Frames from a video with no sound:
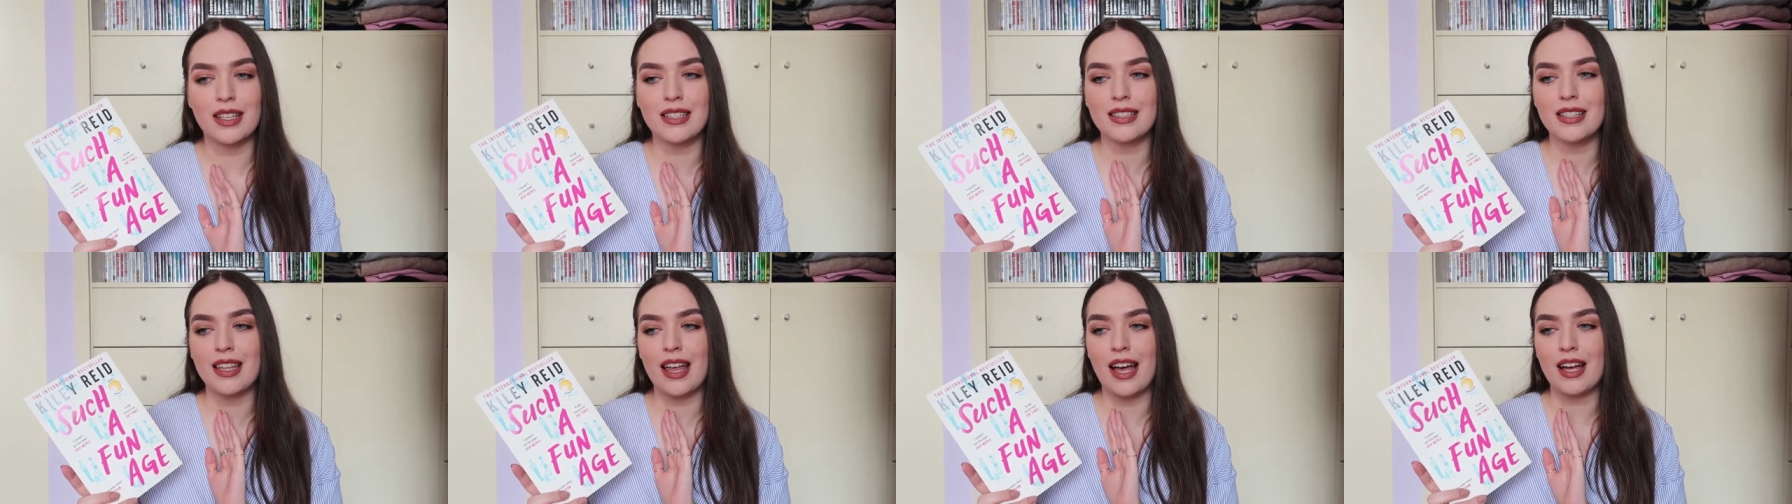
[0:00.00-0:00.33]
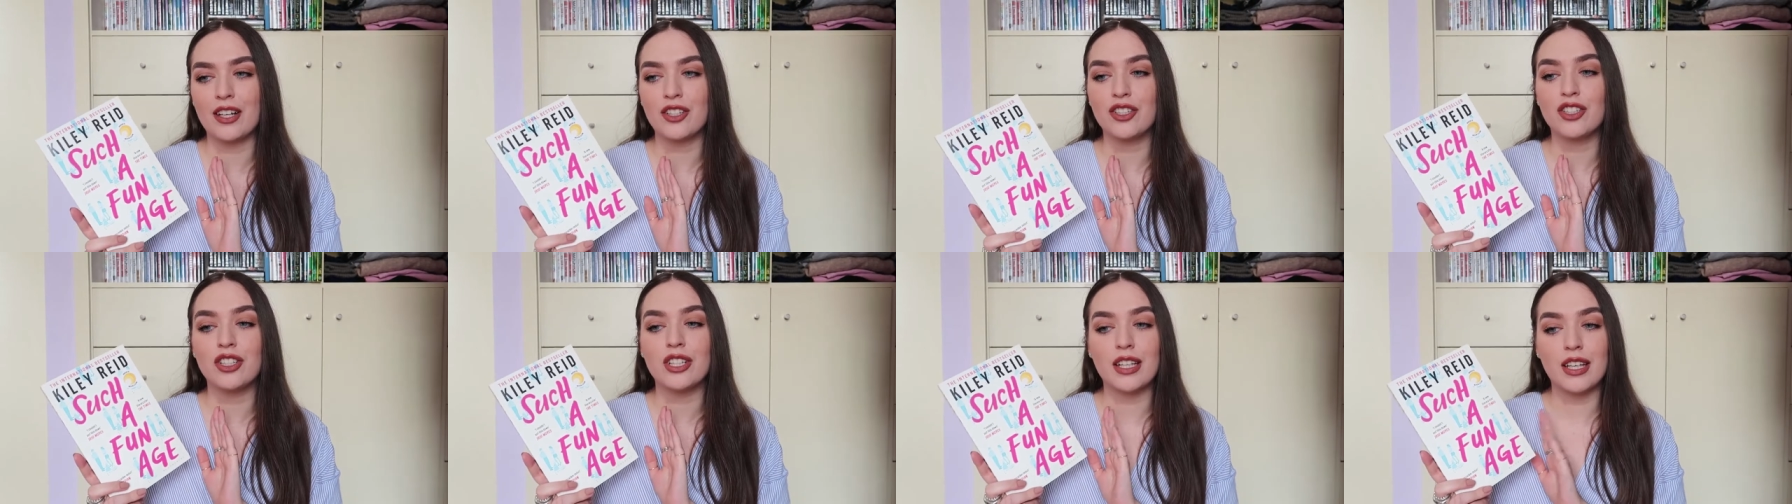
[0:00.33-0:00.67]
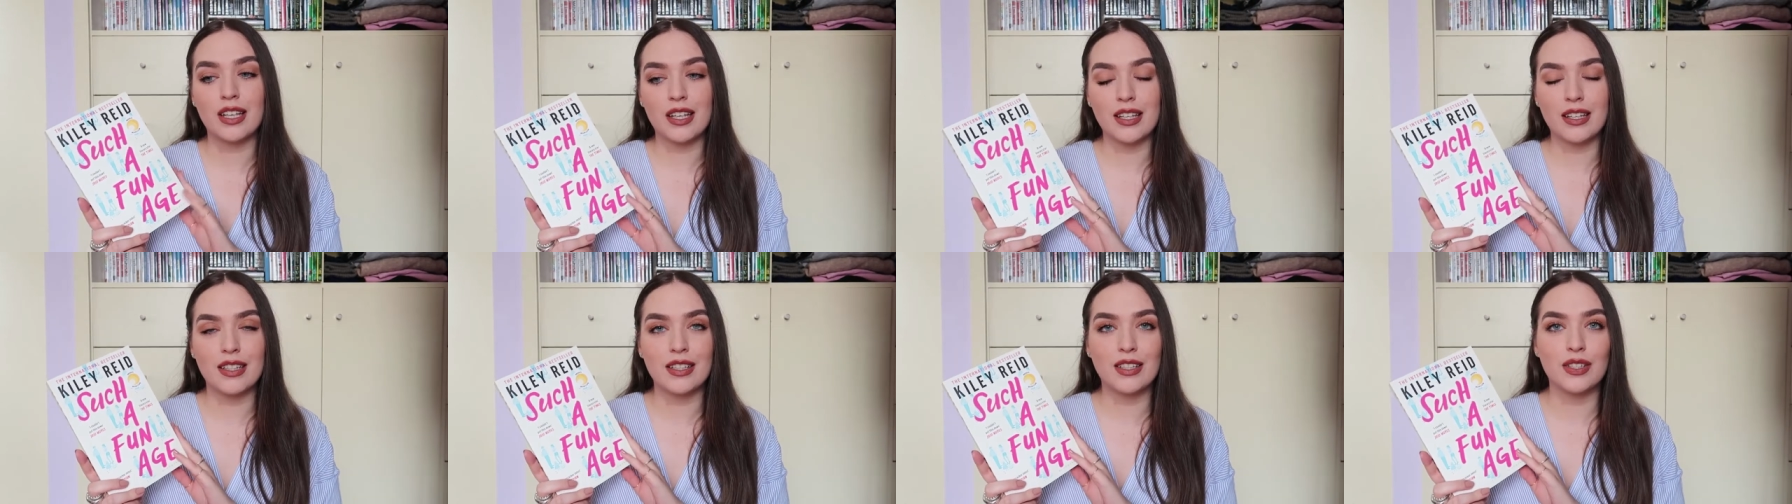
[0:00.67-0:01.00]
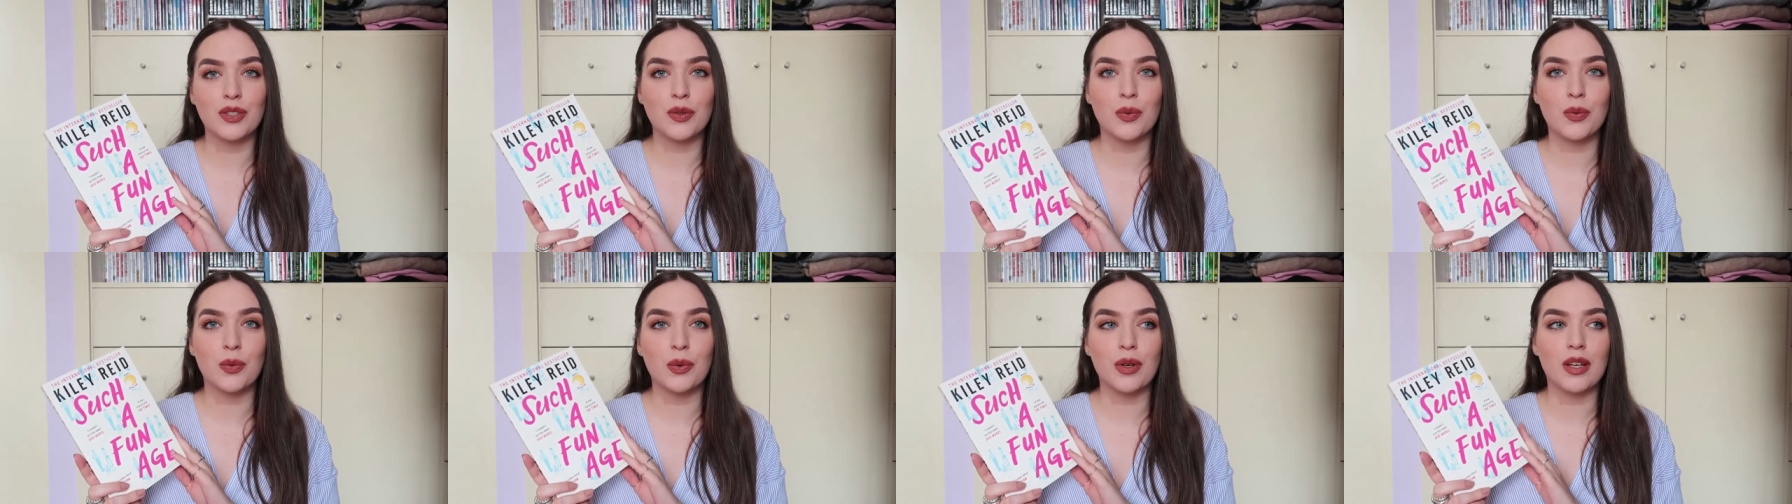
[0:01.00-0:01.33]
is that she
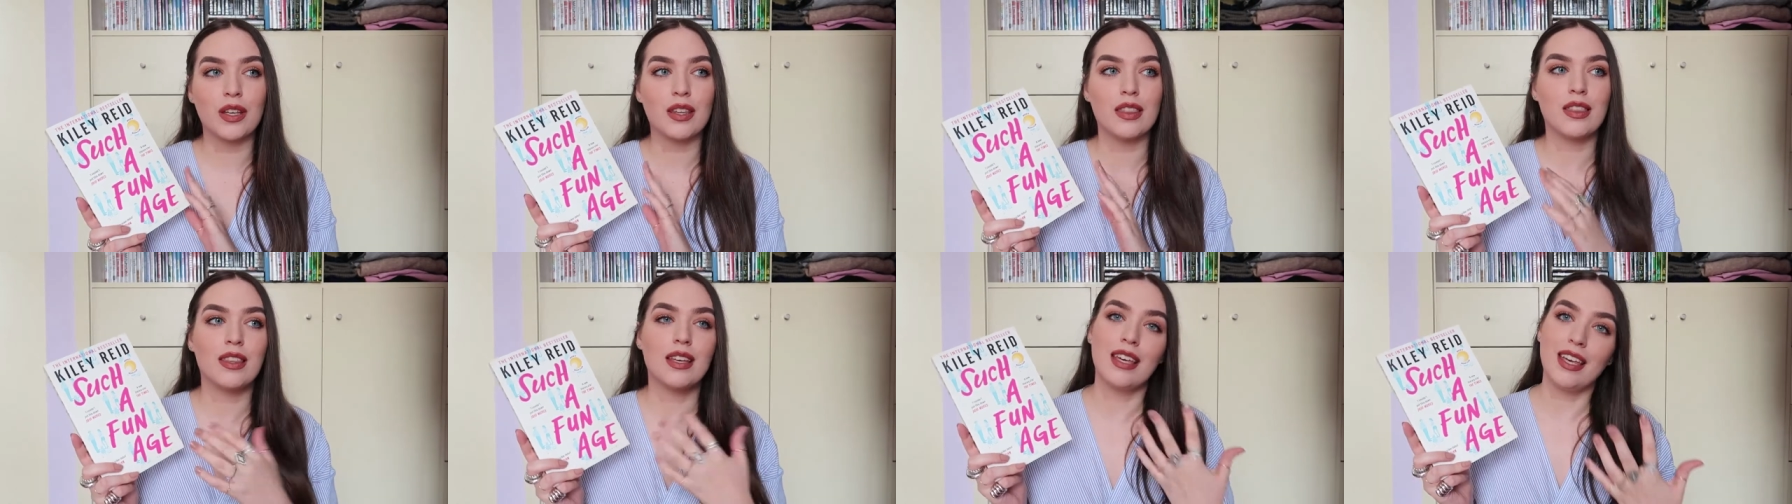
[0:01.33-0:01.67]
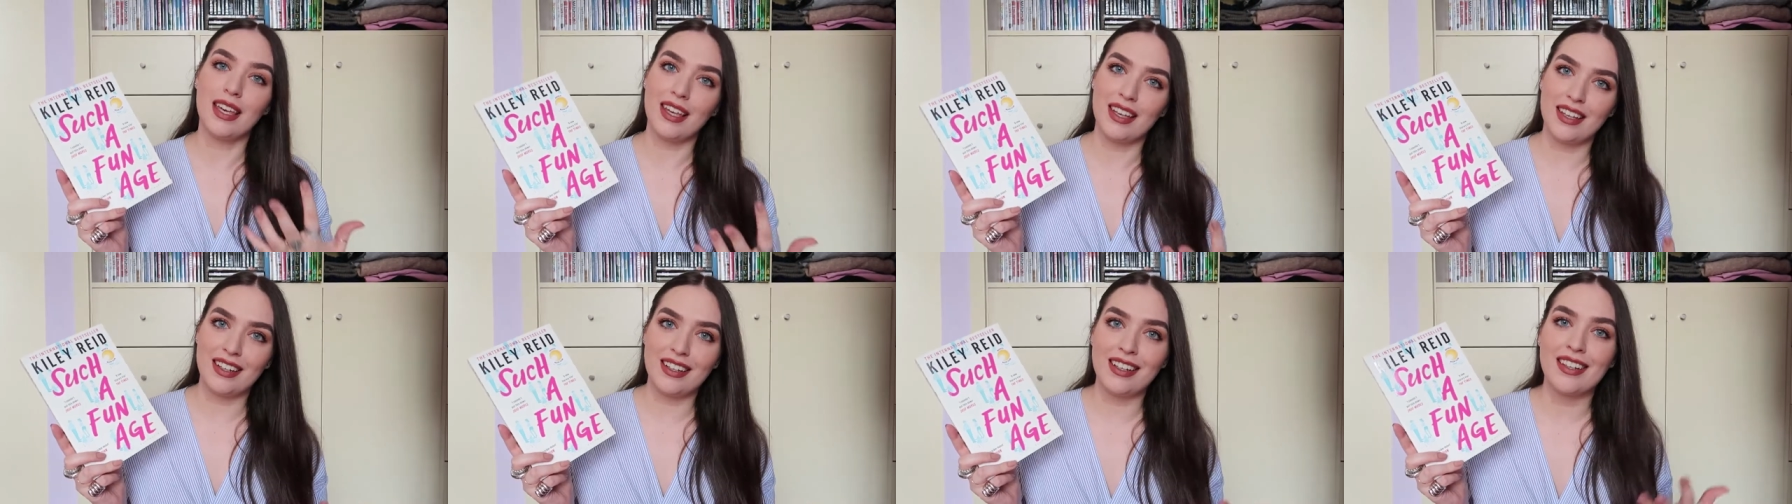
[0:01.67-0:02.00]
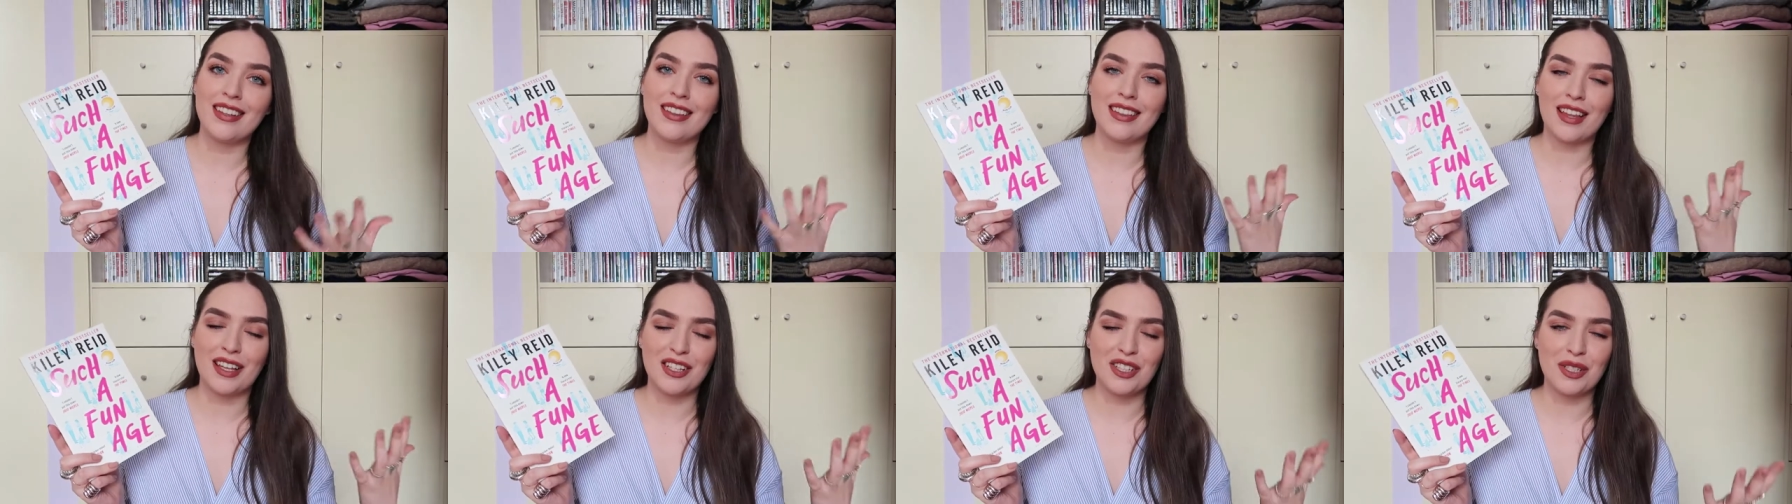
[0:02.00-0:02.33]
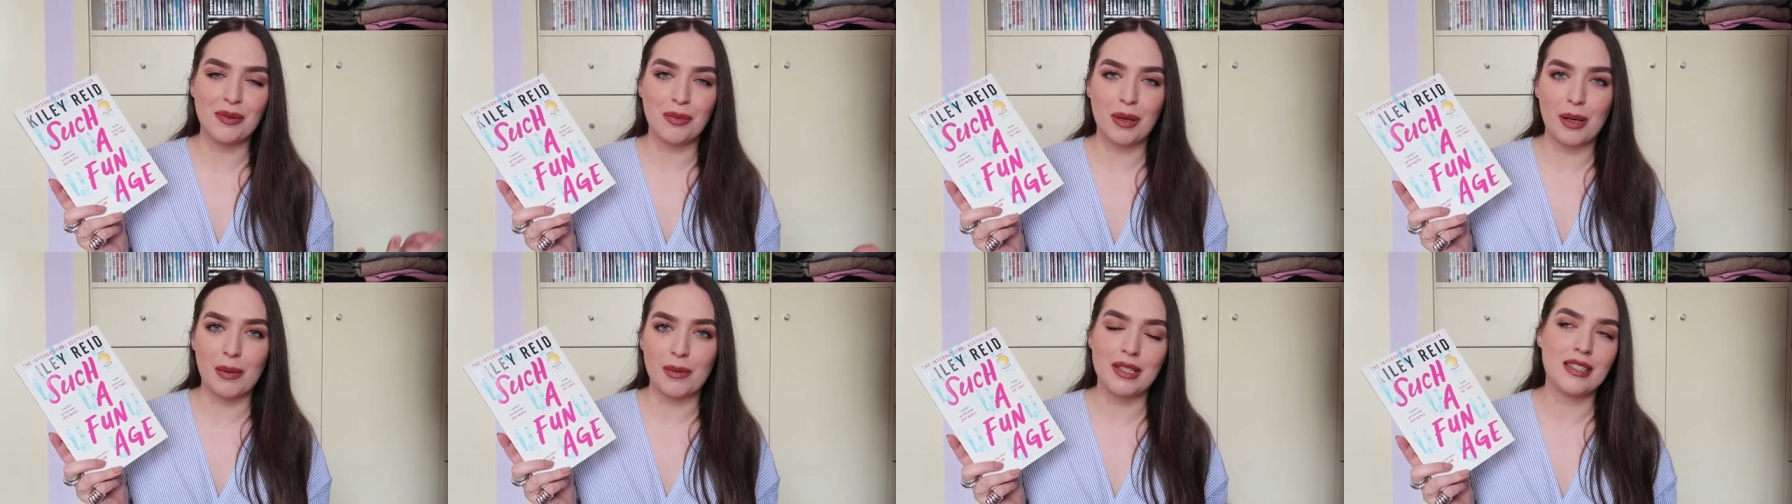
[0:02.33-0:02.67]
is with the kid that
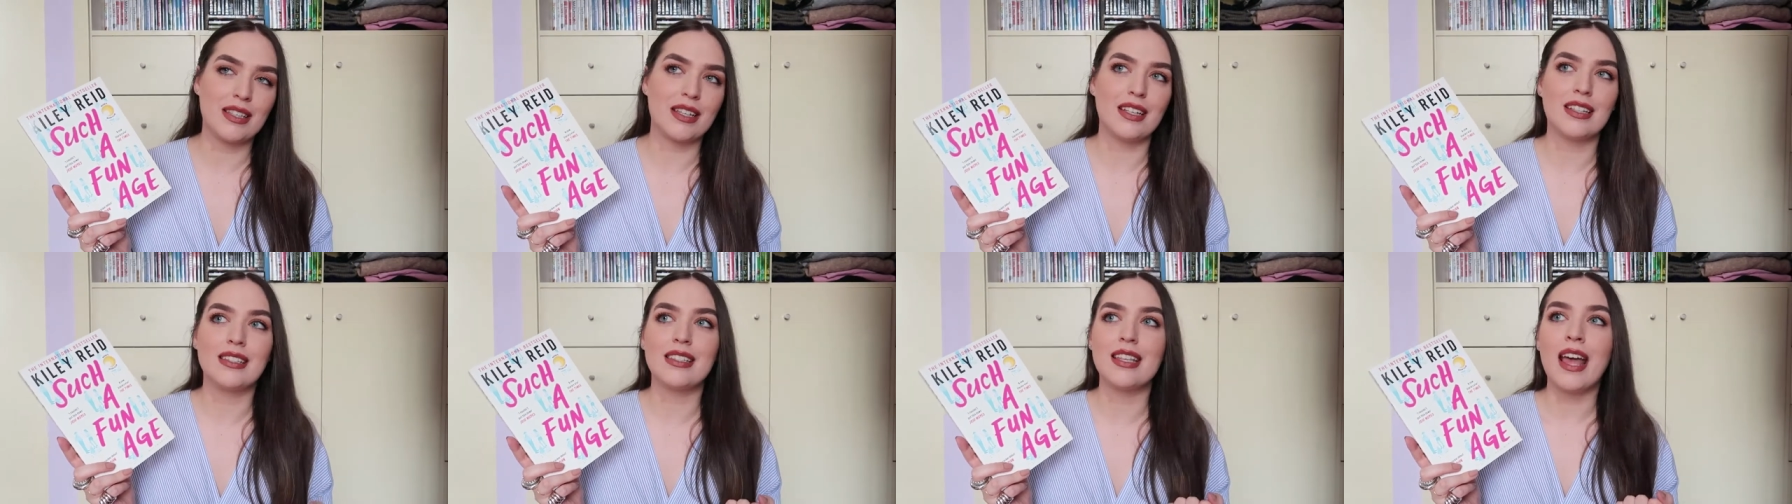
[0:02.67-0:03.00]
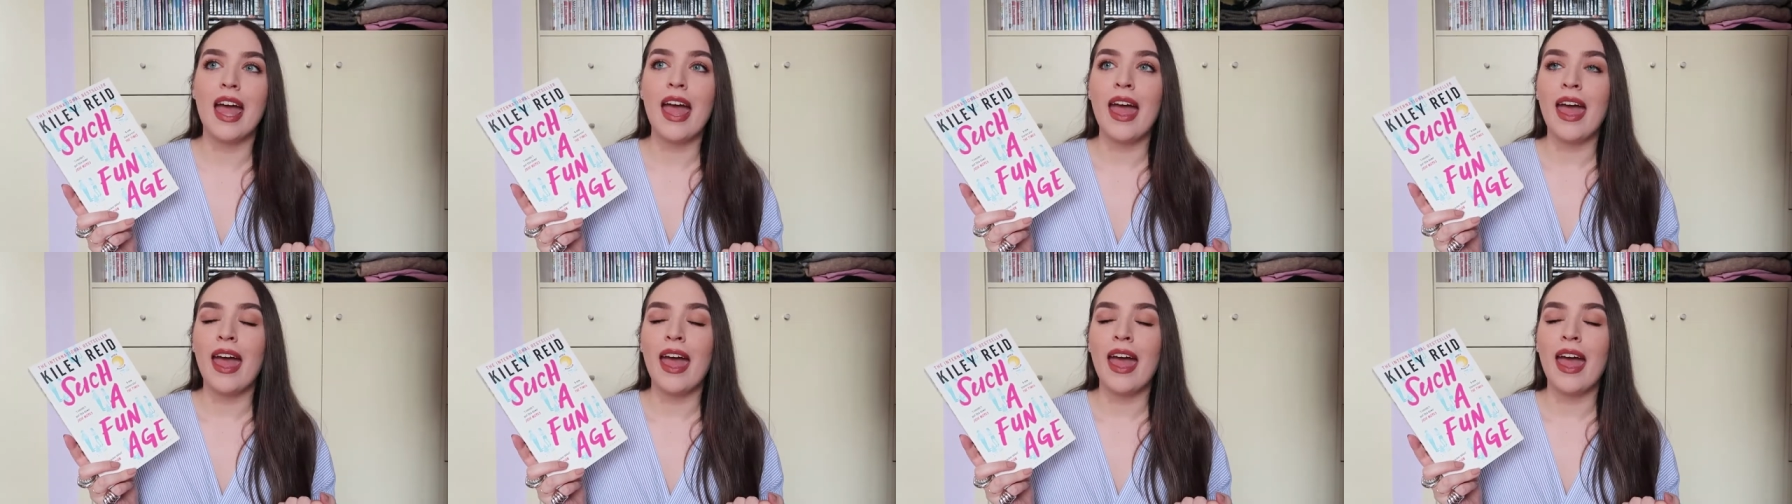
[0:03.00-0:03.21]
she babysits,